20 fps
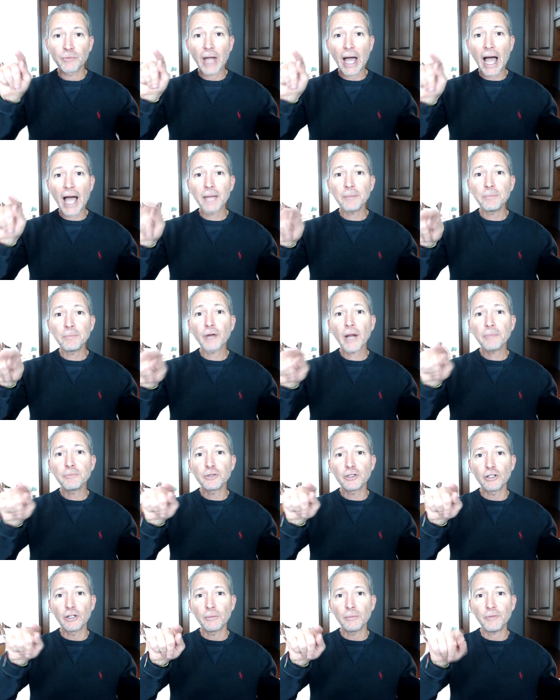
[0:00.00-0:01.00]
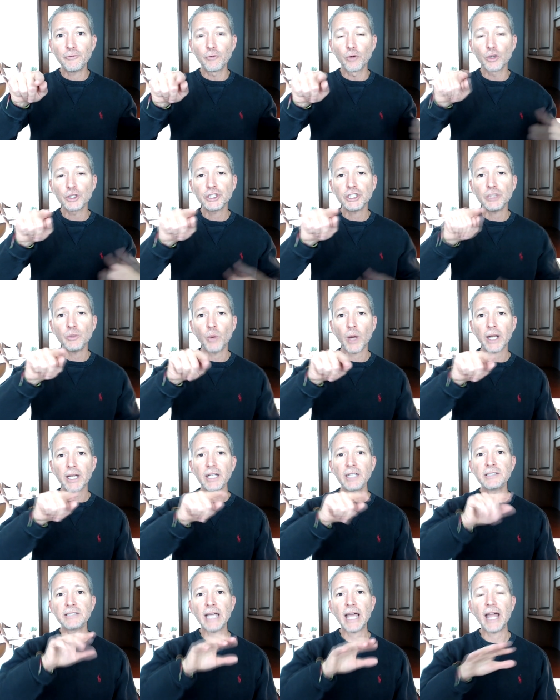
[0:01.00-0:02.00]
I prepped her before she went
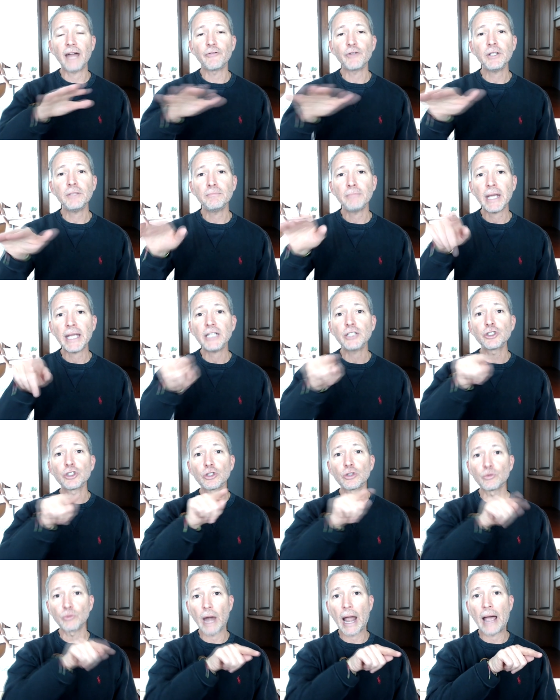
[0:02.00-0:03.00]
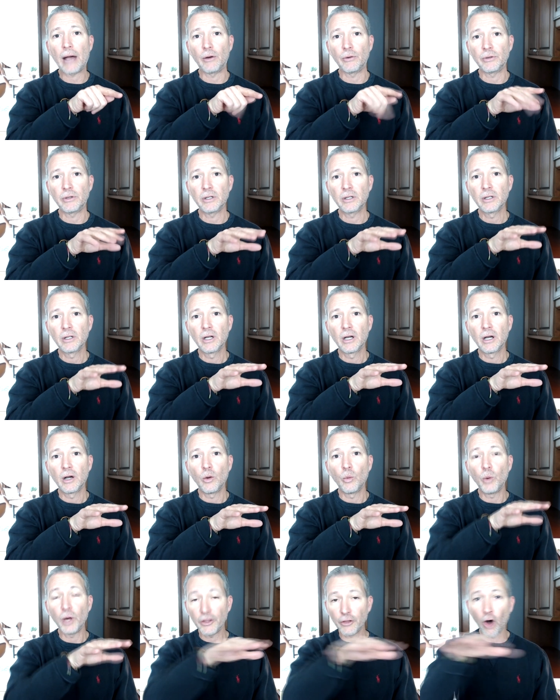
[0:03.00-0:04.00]
into every major round
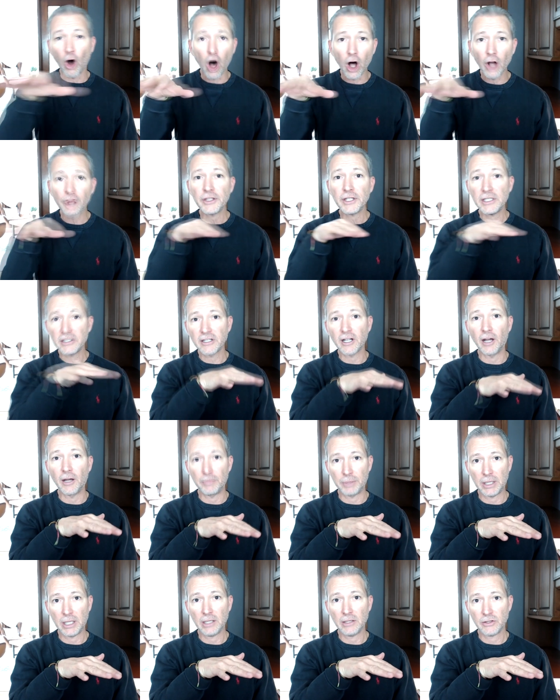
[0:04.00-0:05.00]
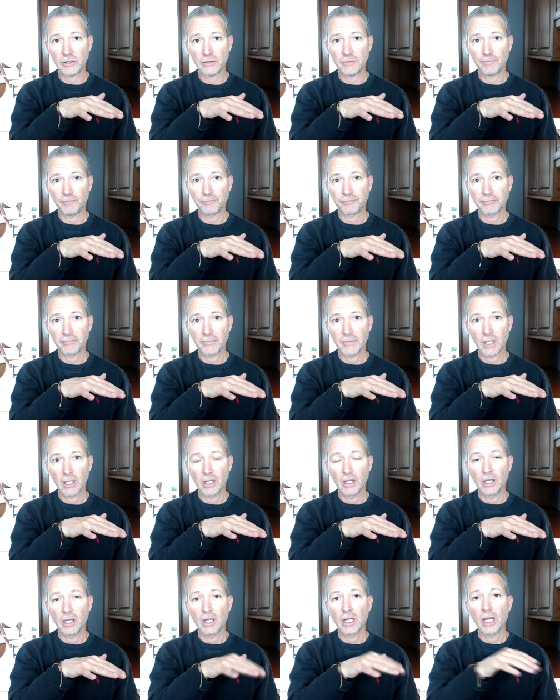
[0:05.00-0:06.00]
with all these companies.
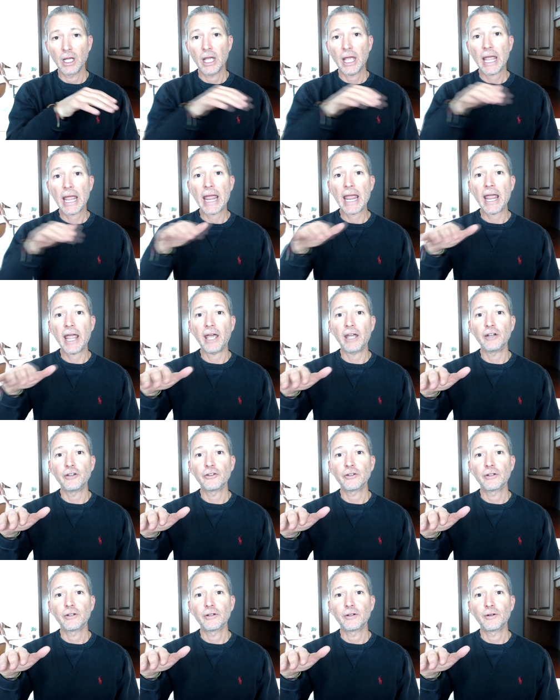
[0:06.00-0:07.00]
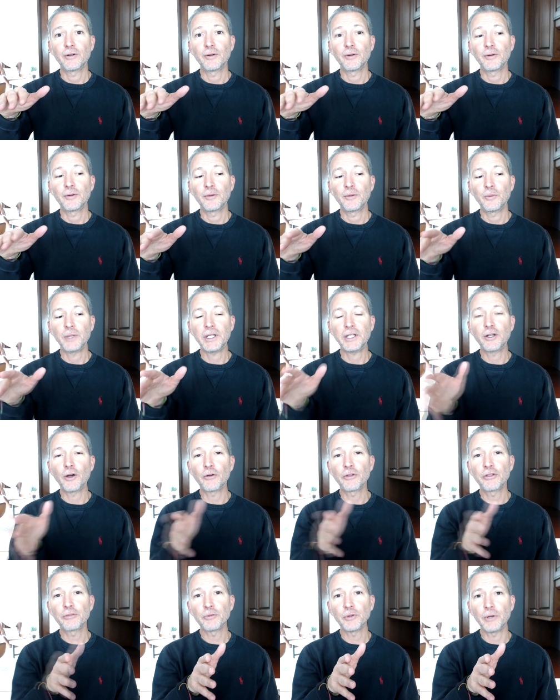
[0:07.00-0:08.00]
And we'd go
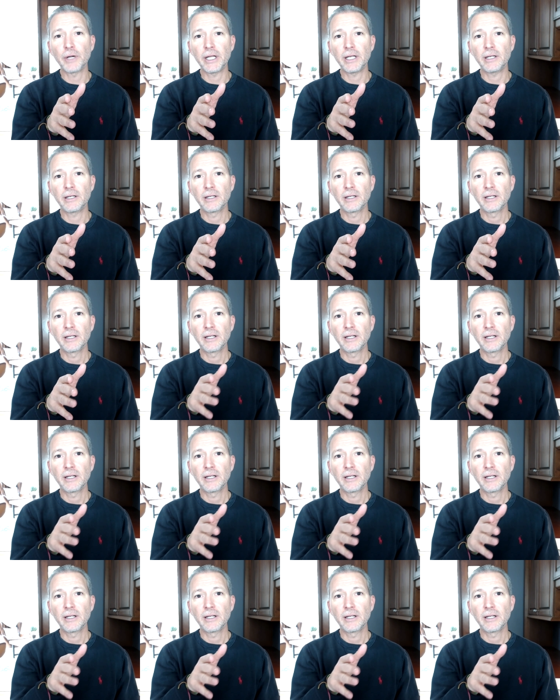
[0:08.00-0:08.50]
through it,